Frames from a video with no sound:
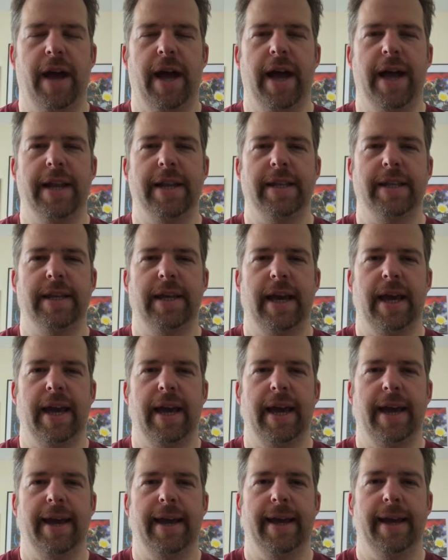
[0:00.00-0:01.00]
And
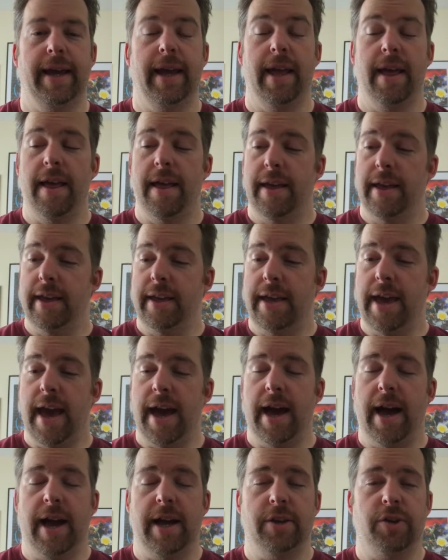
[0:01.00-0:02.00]

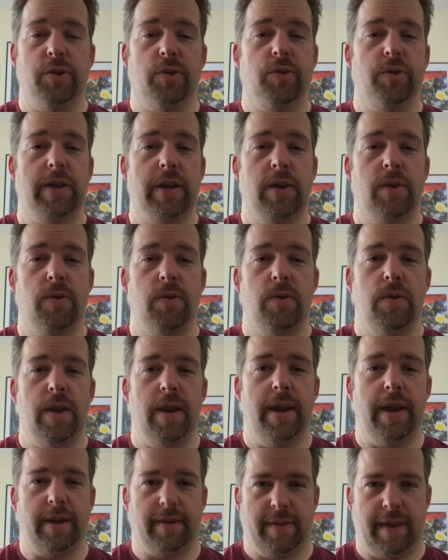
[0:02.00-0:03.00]
yeah, I shall see
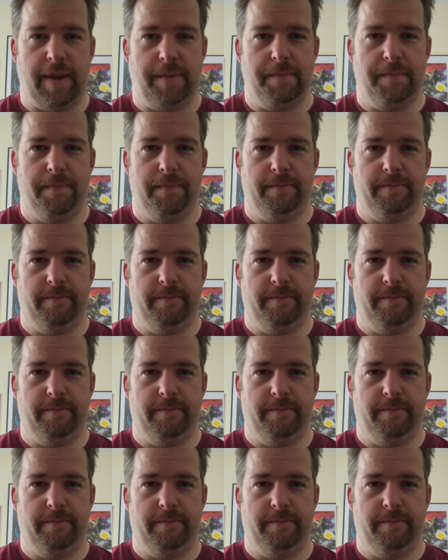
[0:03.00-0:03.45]
you next time.